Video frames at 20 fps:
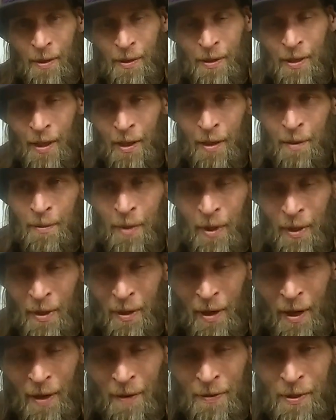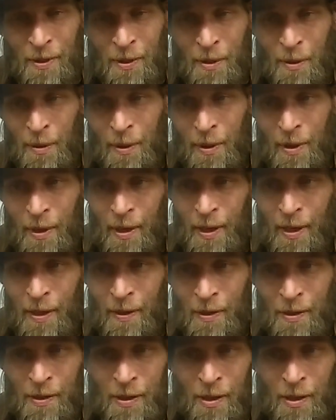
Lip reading: telling me their life story and their